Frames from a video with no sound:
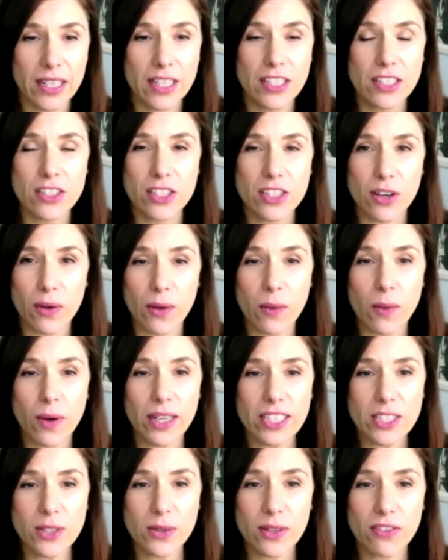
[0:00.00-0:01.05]
So I wanted
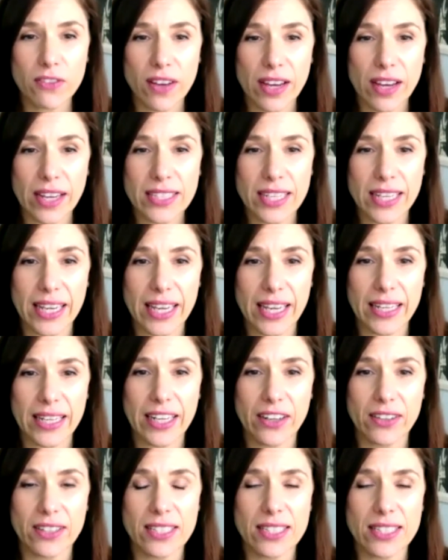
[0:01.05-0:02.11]
to invite Diane
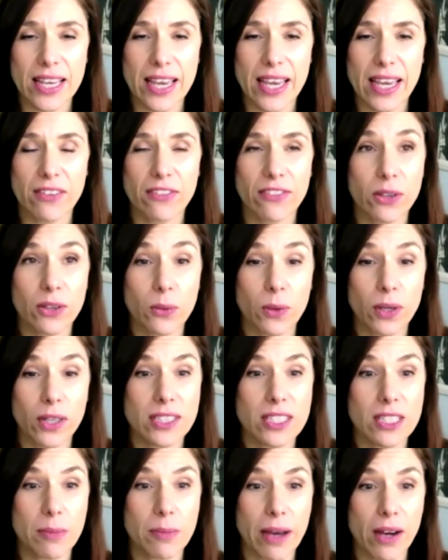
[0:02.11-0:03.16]
here to say a few words
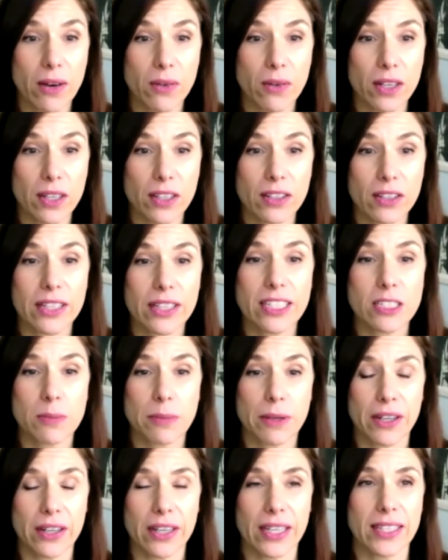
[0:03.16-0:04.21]
about her
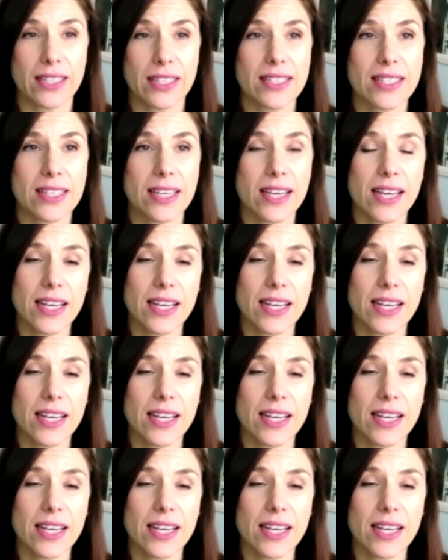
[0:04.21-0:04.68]
experience.